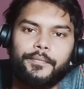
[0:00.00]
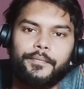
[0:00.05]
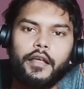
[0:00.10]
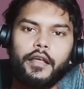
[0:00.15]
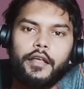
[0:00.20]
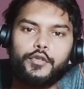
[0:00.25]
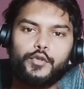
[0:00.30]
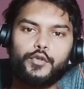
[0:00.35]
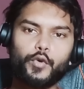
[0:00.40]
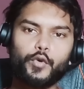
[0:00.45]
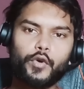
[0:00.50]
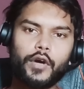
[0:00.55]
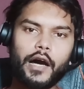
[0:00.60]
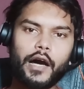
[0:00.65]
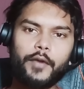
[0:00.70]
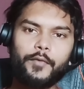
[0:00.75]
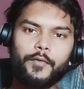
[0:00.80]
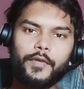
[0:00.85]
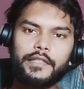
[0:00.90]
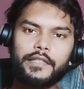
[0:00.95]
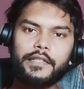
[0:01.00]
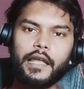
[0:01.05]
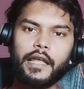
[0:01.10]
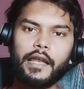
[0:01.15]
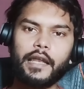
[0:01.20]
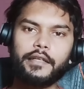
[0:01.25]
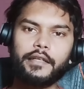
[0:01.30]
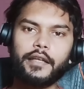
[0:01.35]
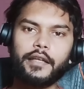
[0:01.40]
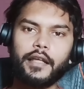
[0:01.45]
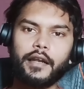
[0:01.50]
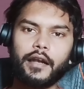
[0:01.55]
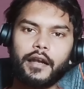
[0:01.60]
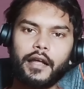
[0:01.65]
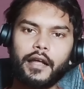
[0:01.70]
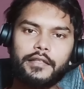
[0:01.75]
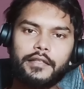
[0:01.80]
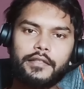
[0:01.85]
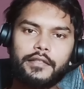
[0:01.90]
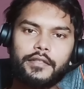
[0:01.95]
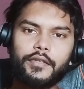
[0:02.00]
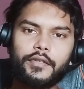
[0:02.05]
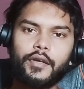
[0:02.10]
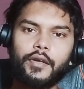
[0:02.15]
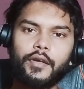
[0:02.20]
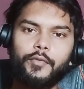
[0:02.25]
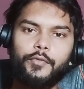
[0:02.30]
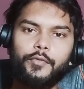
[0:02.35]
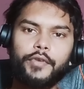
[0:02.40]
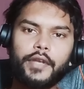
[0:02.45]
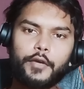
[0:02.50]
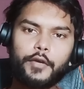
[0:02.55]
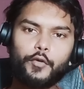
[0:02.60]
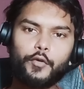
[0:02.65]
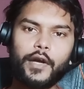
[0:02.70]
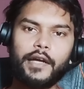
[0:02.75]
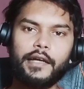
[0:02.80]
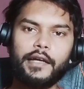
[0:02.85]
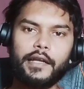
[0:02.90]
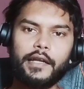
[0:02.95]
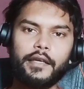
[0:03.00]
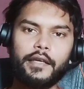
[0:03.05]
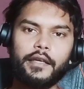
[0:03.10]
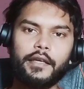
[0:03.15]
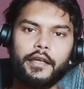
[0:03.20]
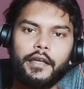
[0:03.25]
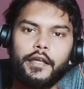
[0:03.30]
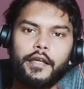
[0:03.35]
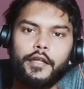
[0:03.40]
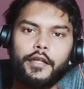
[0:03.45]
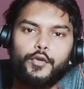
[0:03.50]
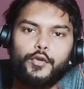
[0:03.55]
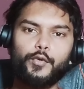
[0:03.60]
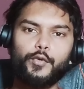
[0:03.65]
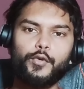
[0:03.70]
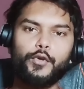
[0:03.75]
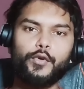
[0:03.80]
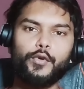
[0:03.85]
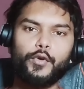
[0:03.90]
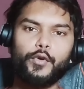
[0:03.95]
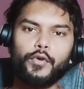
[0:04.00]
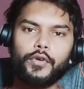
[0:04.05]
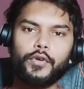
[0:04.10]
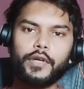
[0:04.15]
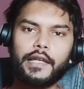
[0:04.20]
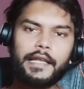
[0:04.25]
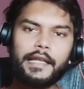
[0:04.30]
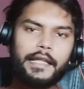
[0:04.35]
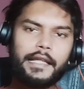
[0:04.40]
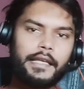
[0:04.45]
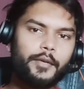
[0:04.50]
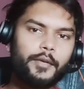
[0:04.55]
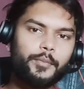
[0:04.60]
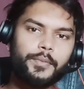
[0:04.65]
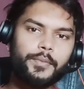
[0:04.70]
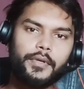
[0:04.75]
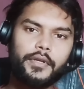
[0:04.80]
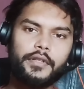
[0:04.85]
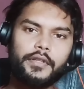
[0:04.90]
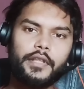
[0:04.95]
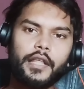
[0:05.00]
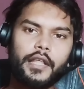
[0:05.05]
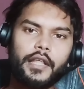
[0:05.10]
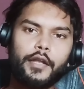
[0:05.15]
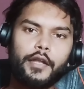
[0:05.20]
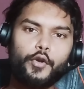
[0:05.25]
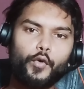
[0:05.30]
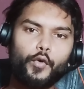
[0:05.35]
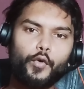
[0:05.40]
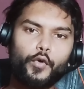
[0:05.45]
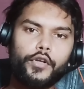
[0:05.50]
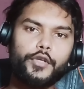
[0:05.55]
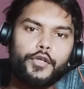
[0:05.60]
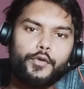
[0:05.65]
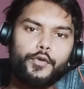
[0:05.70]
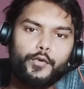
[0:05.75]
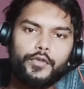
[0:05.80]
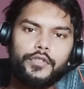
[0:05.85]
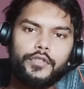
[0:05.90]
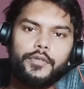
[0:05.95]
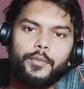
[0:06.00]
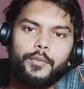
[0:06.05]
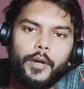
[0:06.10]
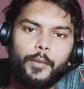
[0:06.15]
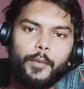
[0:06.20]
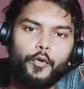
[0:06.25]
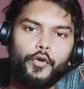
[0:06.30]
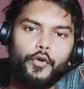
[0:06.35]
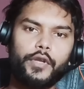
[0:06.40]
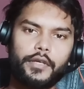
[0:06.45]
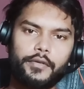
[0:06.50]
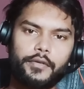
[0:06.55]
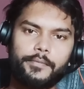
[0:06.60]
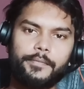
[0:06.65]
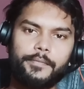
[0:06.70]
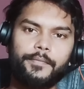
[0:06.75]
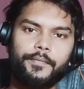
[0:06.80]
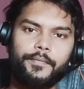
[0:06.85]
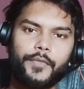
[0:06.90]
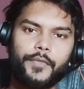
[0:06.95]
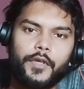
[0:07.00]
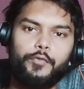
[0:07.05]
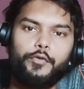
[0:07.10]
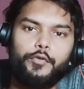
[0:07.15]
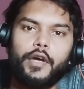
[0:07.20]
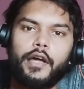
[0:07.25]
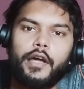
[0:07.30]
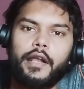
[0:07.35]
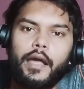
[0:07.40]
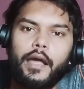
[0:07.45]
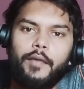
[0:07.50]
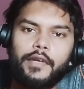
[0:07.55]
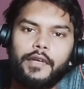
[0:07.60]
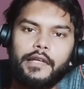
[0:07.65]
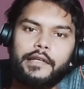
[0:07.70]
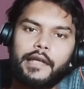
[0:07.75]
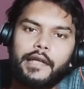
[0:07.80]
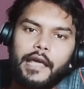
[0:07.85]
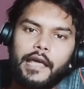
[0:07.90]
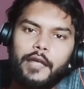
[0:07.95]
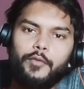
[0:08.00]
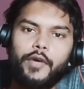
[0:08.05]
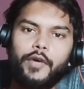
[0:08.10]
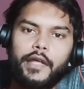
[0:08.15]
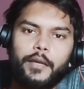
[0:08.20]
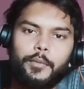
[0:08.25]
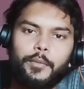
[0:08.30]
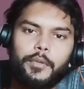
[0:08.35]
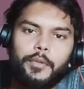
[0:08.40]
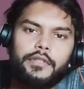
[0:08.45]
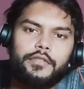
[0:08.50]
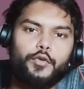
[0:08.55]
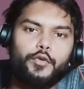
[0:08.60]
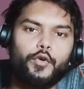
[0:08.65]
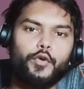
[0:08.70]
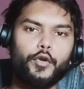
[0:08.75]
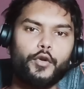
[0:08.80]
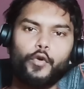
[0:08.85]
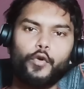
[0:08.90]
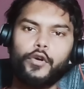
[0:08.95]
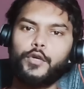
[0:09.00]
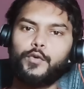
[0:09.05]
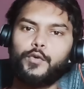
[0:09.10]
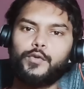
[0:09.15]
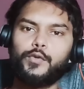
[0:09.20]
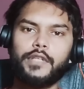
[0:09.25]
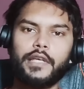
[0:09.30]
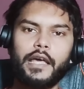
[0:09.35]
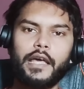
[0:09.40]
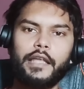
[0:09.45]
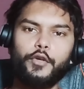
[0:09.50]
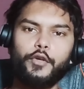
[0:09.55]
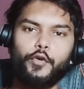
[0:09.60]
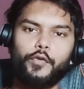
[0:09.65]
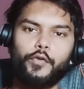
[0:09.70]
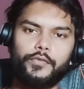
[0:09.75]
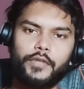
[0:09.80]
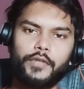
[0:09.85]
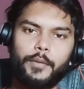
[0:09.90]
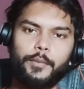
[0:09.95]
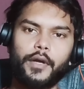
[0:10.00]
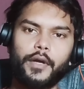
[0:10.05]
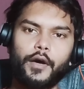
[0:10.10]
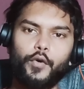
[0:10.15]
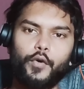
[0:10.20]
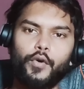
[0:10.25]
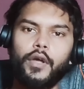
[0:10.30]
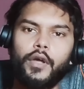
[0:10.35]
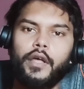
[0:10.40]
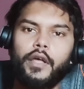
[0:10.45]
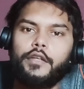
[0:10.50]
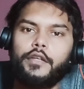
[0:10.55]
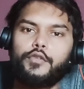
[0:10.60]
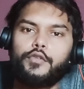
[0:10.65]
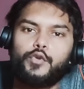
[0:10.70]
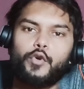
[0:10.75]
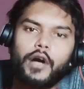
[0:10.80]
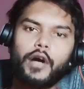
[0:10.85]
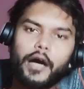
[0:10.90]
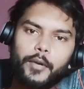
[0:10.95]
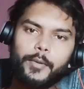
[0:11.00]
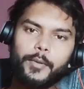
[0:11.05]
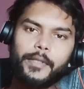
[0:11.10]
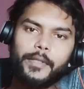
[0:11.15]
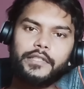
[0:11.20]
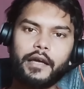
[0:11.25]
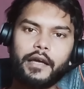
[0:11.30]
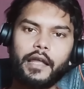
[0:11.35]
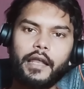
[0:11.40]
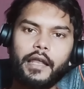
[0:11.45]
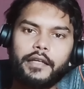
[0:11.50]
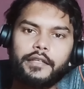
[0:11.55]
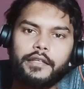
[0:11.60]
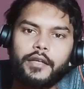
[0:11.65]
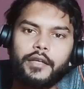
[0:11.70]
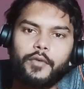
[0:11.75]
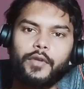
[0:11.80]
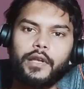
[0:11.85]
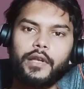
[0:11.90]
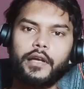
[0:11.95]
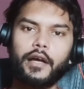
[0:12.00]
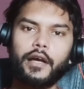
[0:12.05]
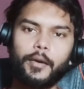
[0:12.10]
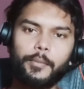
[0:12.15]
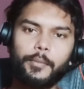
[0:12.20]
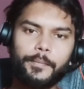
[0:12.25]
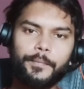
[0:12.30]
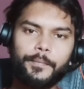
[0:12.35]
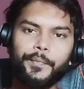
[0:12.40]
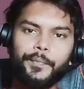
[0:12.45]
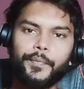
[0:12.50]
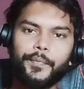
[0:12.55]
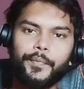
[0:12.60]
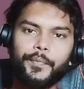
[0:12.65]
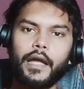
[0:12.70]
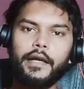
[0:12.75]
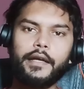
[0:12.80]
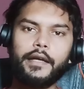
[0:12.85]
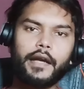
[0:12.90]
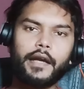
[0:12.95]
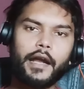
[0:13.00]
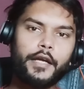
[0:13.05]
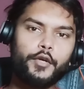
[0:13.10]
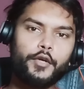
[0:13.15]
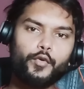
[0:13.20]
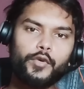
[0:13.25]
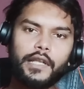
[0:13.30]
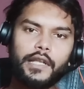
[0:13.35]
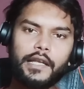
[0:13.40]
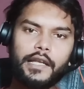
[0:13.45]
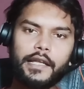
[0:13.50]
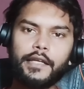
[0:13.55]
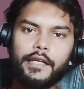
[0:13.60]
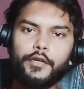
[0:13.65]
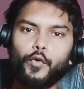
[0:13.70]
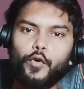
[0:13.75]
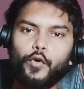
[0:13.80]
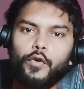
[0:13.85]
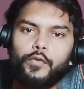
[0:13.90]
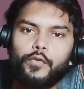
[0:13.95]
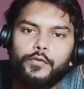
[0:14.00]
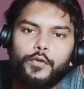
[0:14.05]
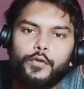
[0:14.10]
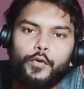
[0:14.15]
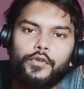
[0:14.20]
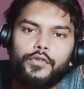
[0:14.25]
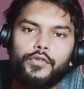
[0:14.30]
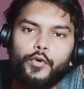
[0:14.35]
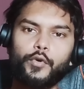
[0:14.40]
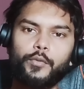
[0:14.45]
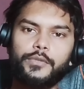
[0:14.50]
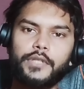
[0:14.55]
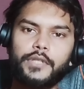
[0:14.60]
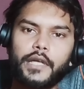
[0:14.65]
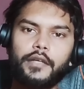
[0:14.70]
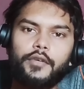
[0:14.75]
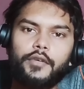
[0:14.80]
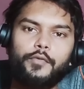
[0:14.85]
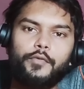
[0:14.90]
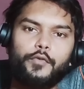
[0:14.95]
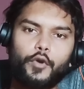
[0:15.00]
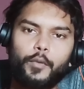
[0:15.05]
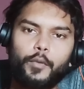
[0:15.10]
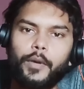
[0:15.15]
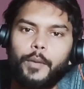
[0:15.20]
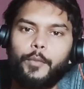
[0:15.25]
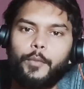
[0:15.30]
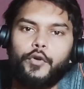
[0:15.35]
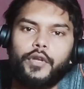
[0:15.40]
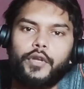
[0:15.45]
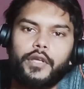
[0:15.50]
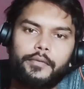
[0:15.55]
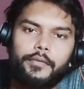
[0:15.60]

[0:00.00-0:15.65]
So garbage collector runs frequently to clean up the non-used memory. If you are having 10 variables, you are not using any of them now. So garbage collector will come and try to delete all of those objects from memory.